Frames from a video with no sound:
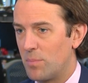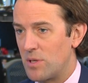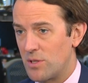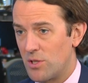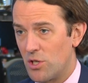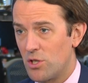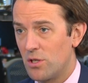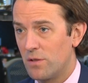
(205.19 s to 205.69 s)

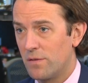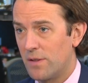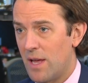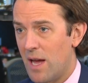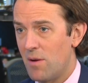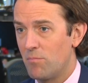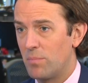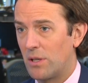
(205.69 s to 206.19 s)
positioned for
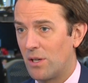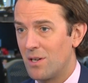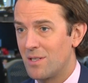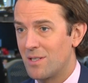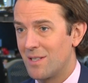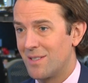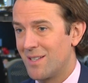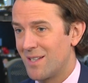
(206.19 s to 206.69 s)
that
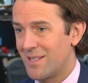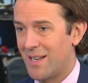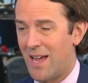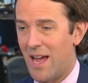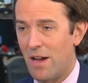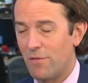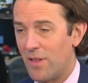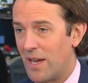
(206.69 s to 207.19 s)
because it doesn't have